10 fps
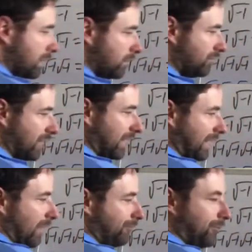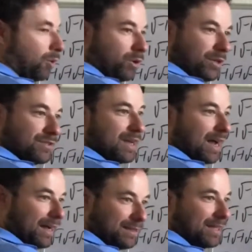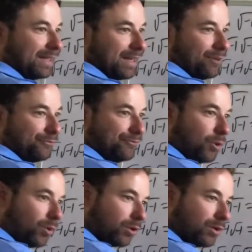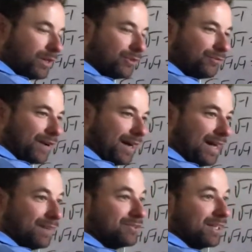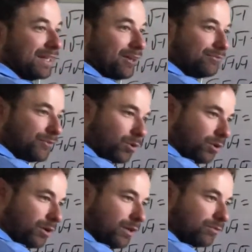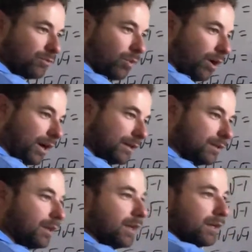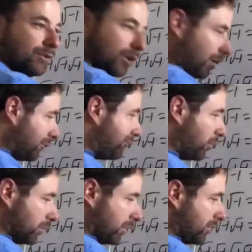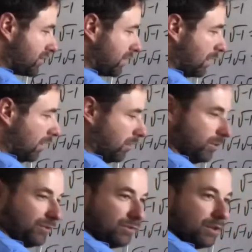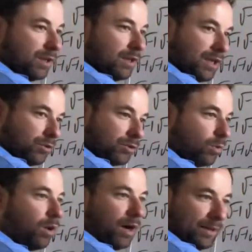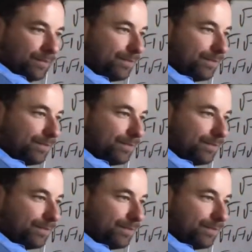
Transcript: you take out 4 is 9, take out 4 is 5, take out 4 is 1, because all the 4's always equal to 1.